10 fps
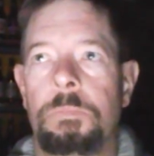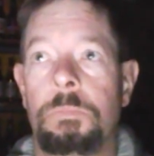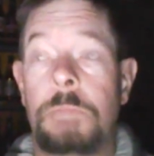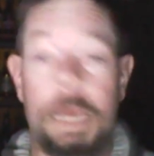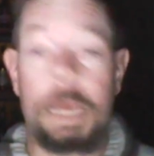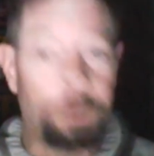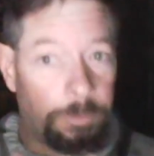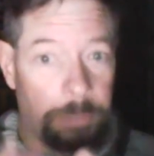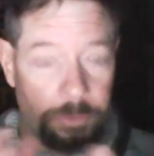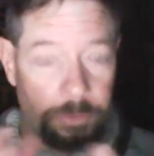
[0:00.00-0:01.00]
now if
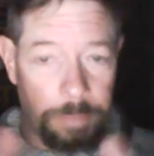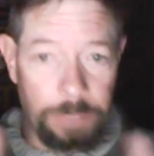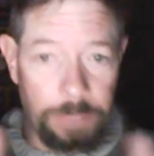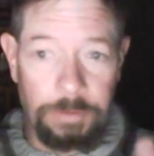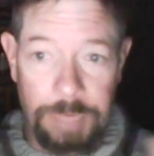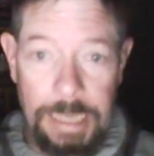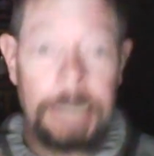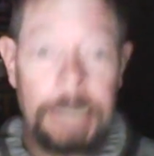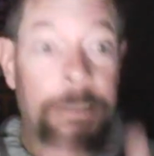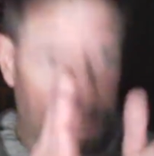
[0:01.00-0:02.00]
it's a bunch of beers I've
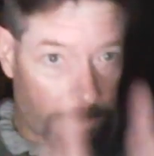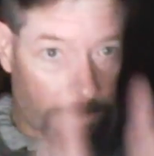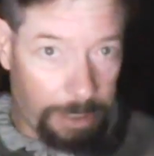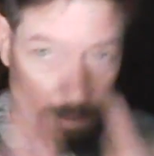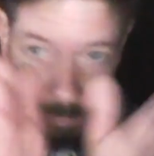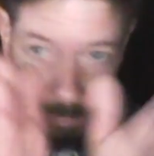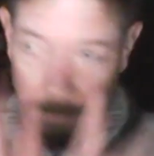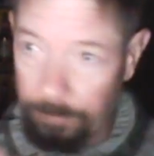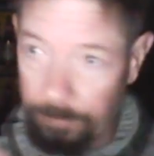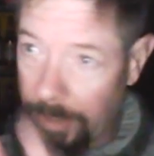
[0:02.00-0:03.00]
had, then I want to hear what
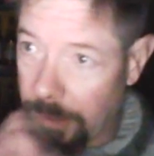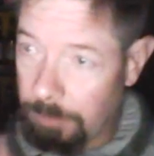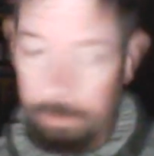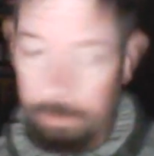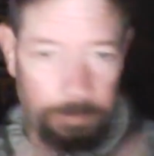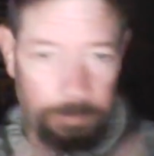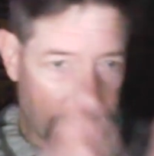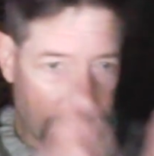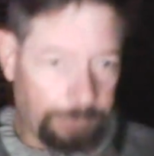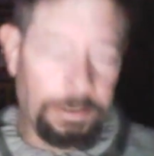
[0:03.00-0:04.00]
people say. But they
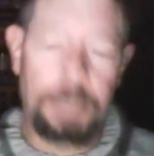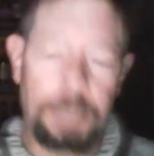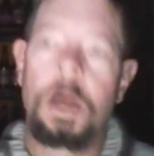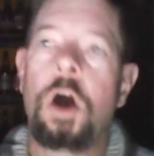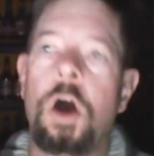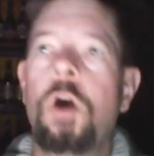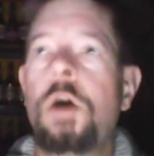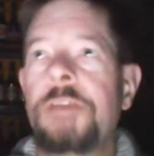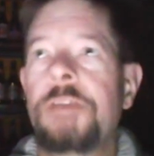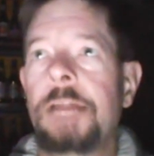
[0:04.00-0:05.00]
might say, "Oh,
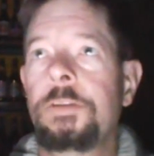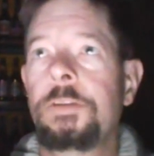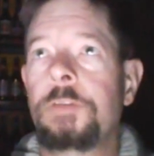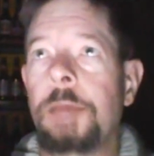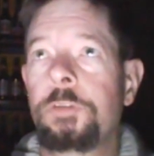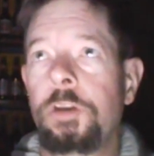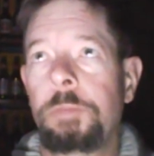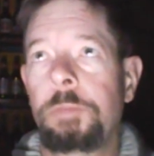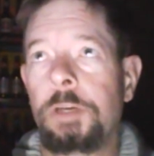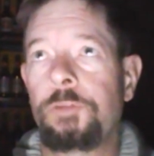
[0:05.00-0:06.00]
I've got this
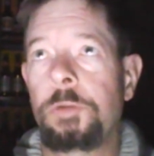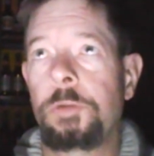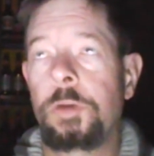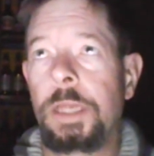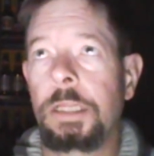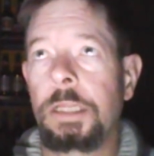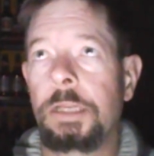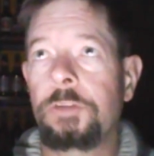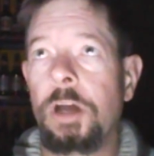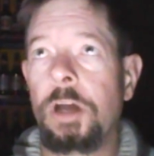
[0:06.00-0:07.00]
obscure beer from New
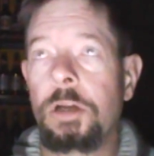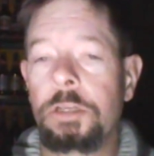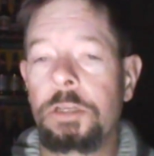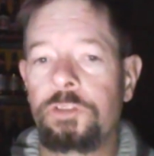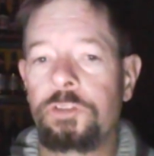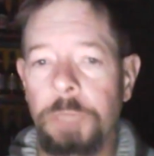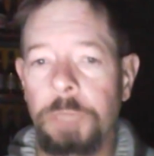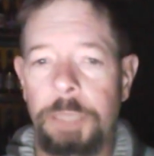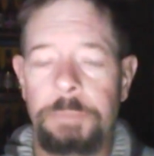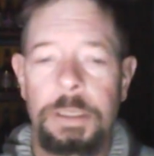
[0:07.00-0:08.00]
England. It's called
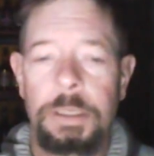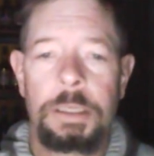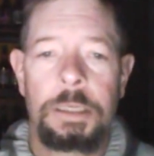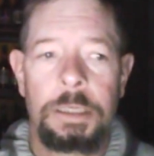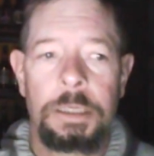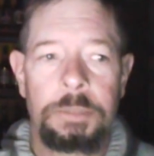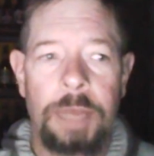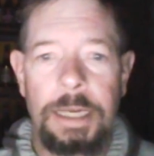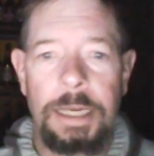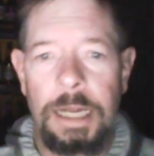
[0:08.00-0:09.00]
Shiblip
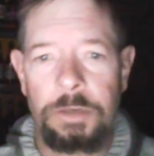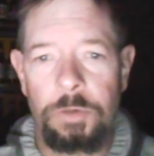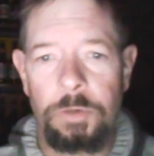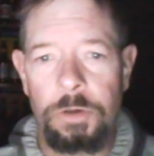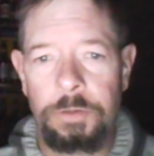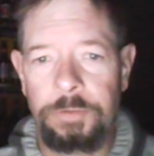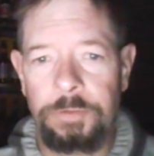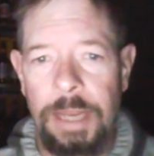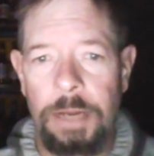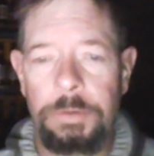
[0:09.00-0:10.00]
Ticonderoga
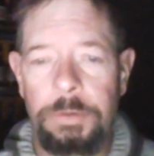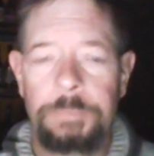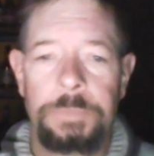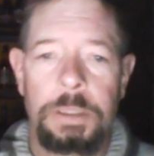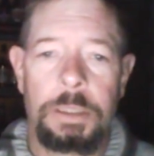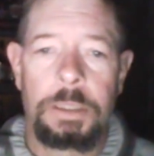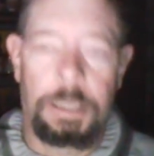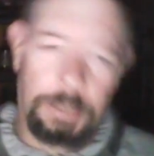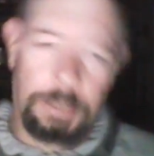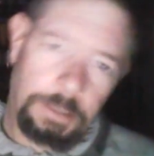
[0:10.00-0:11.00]
Stout."
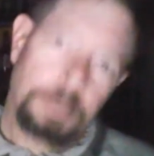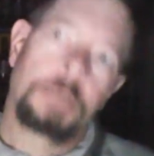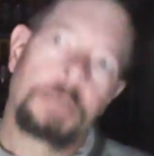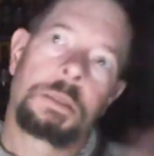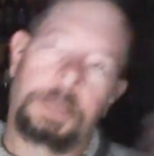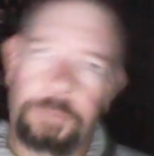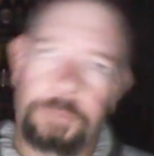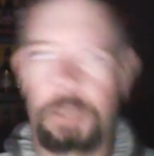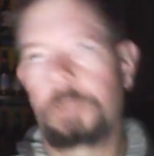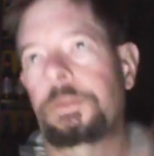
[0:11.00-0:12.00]
And then they
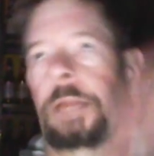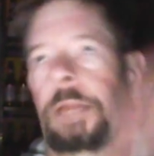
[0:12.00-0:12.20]
say it's got